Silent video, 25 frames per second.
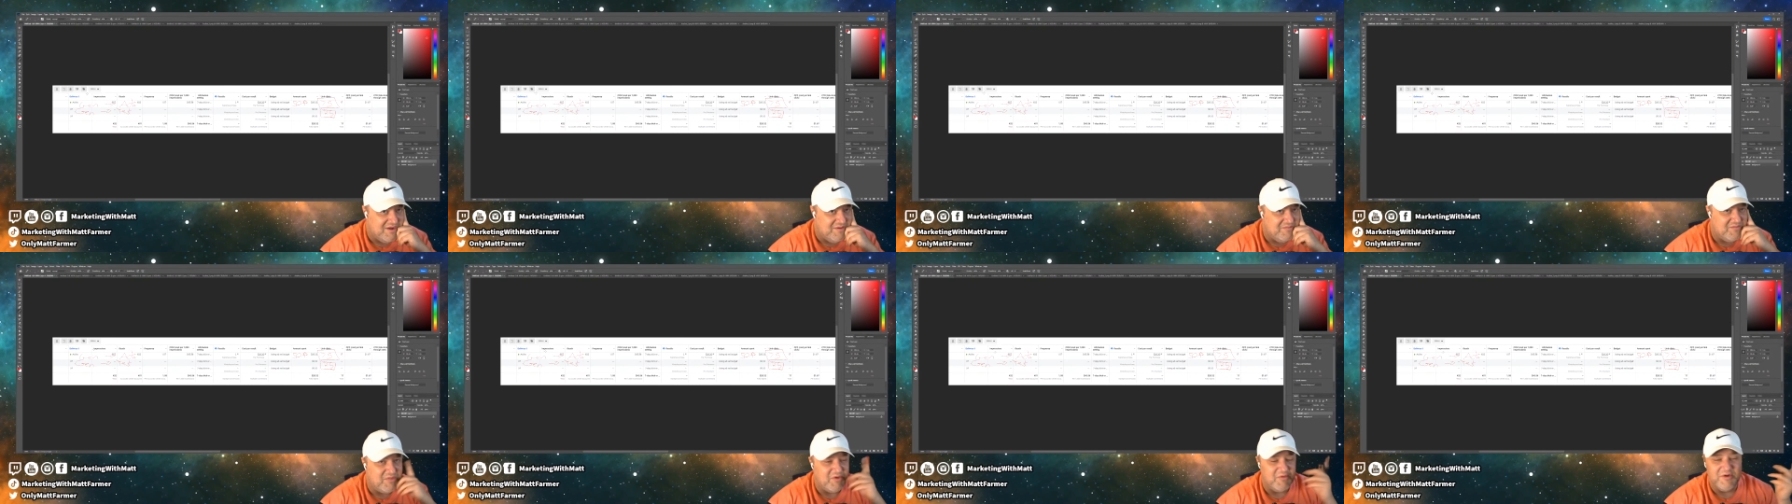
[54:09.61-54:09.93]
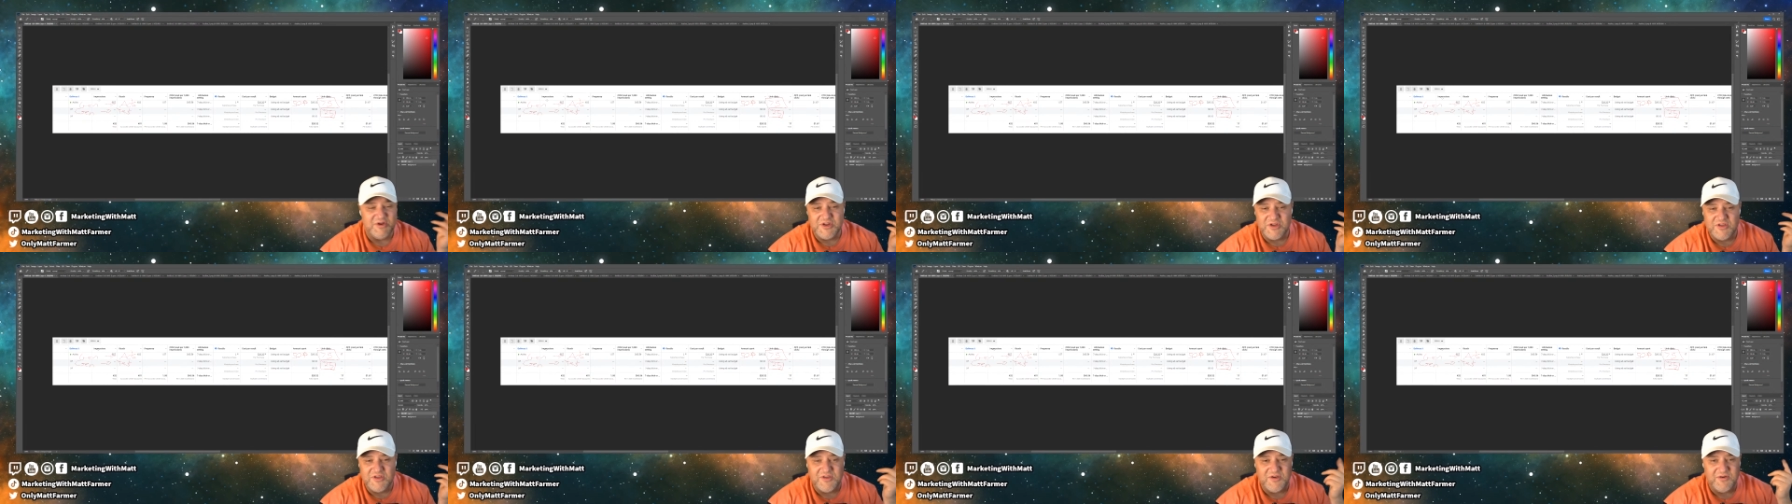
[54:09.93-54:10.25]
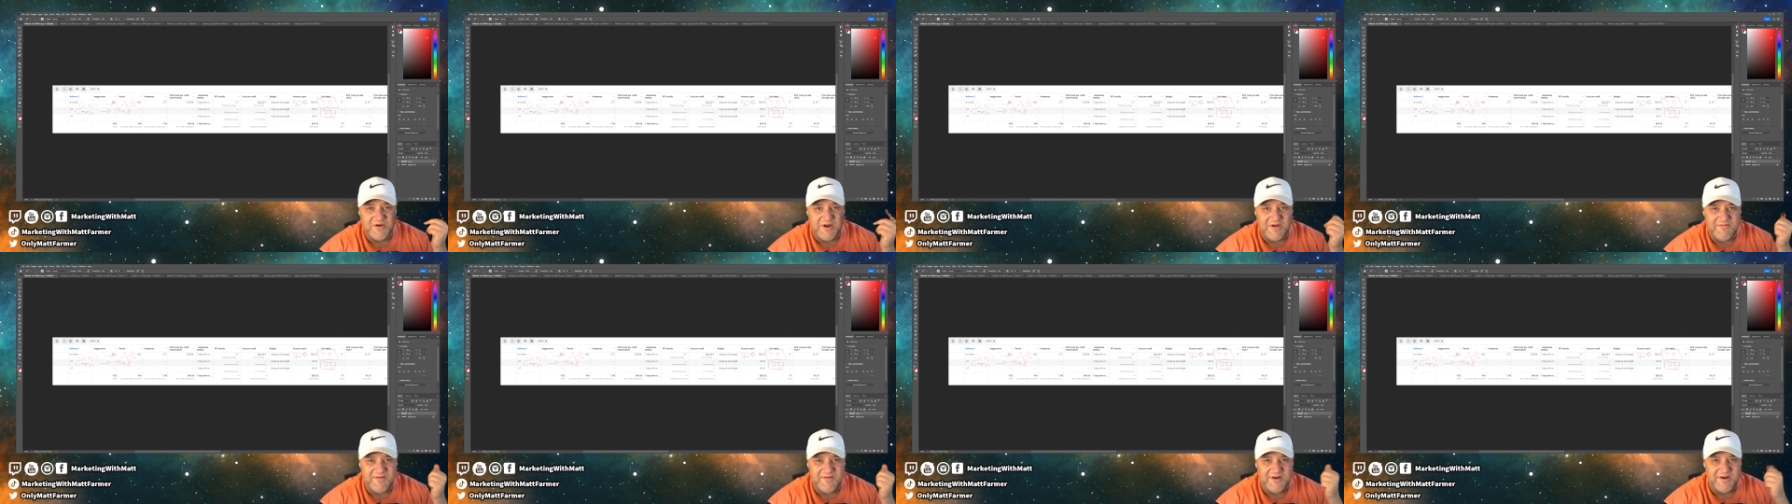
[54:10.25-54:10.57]
but we just don't
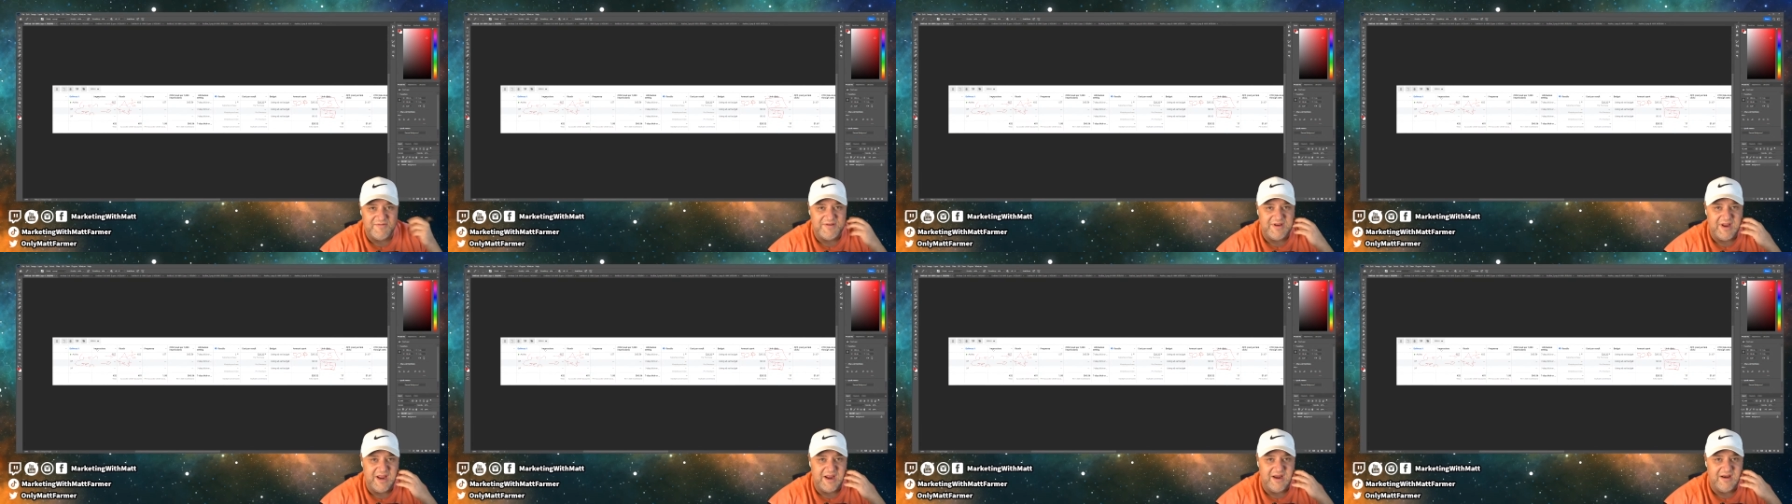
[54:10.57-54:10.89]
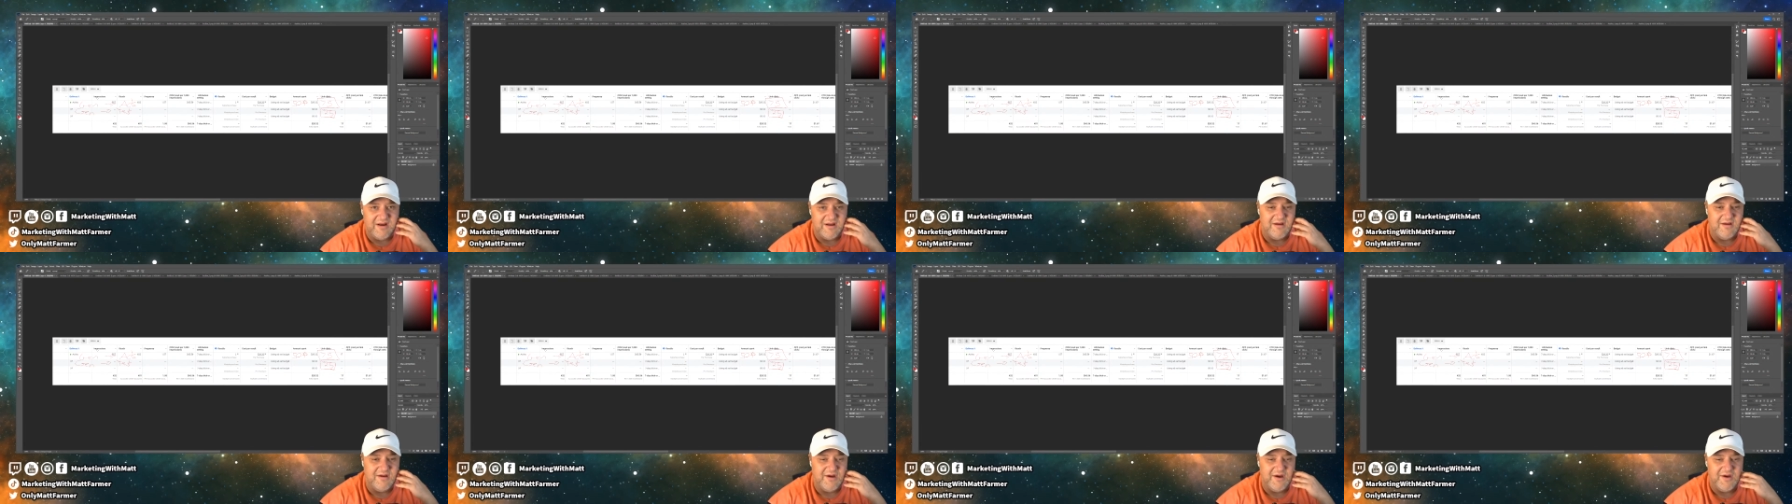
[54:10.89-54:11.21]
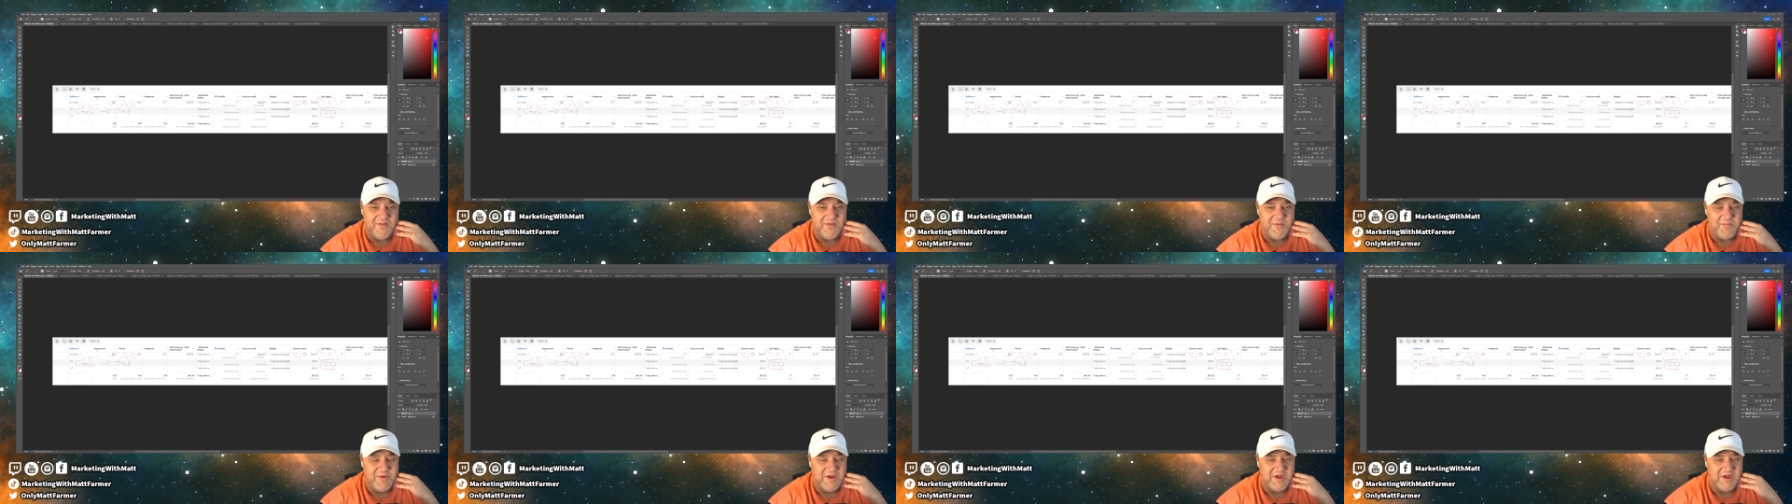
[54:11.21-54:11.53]
have enough data
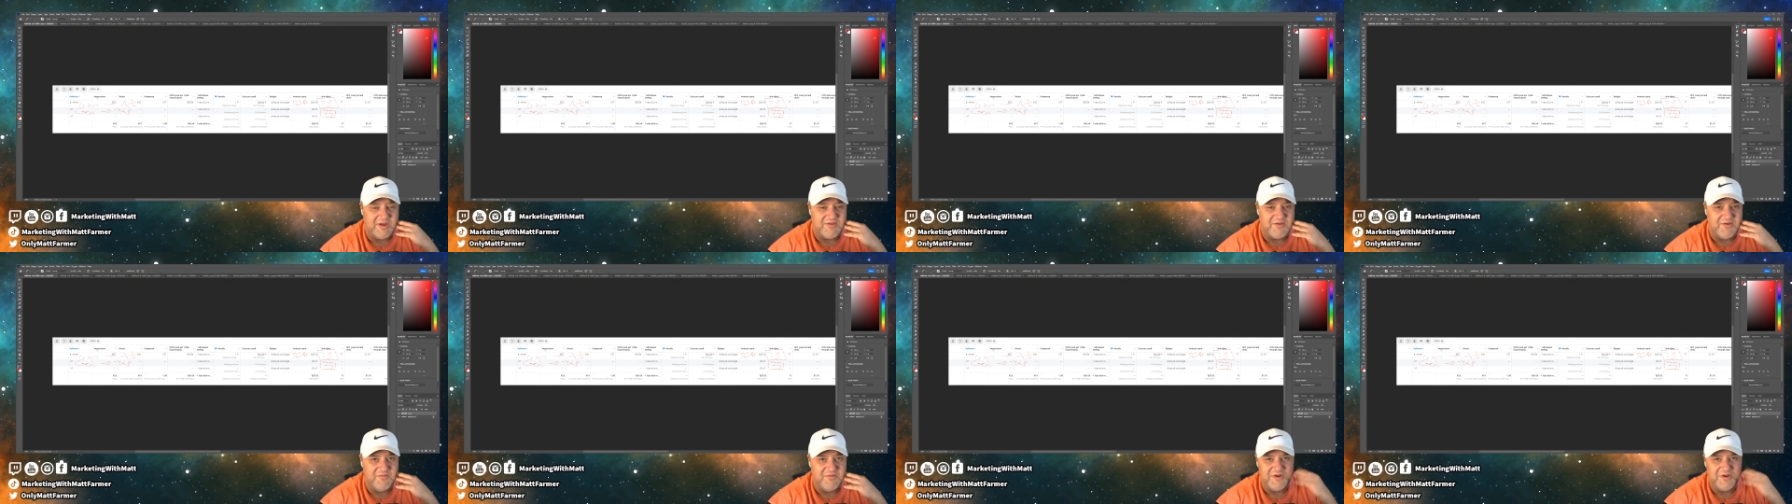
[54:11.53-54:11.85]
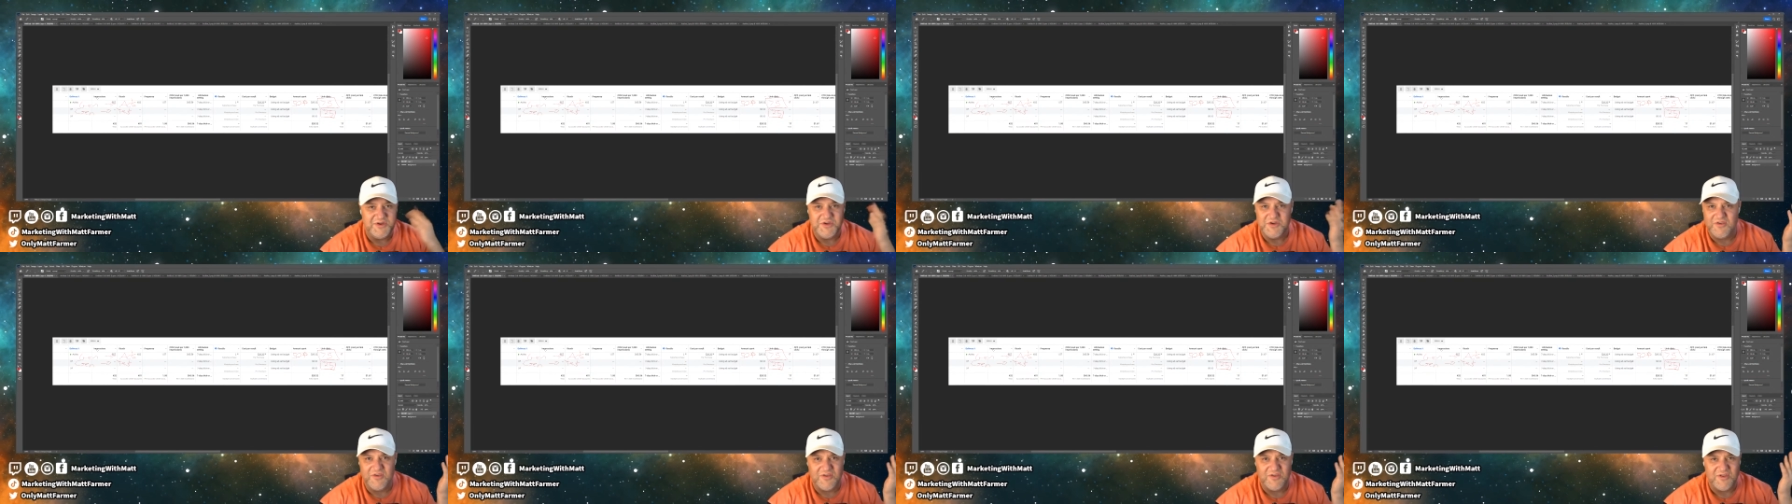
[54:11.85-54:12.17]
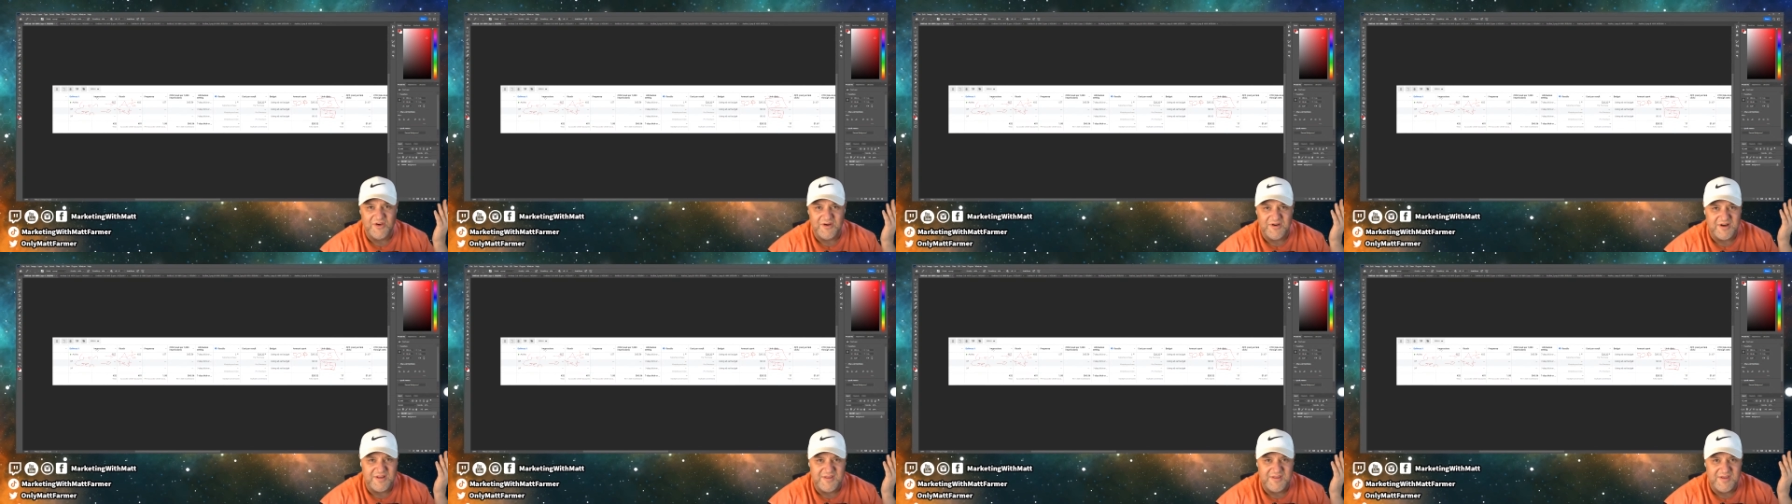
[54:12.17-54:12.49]
on the pixel. We just
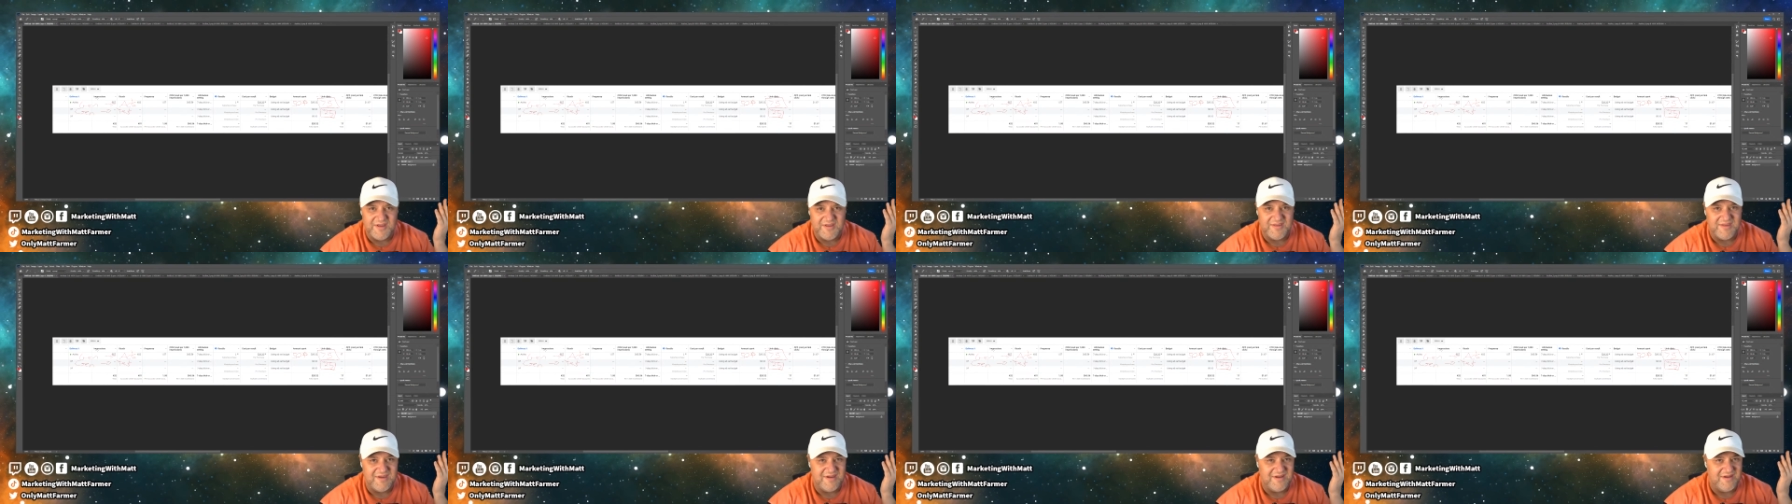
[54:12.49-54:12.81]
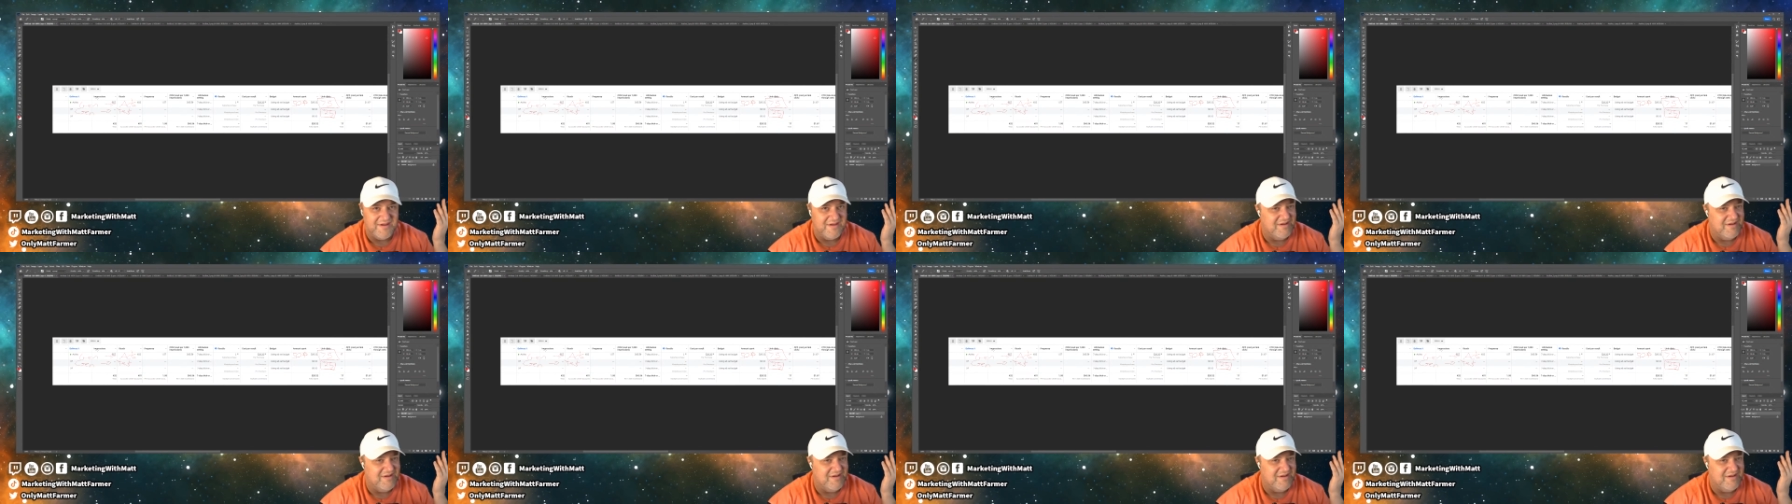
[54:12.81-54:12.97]
started this thing.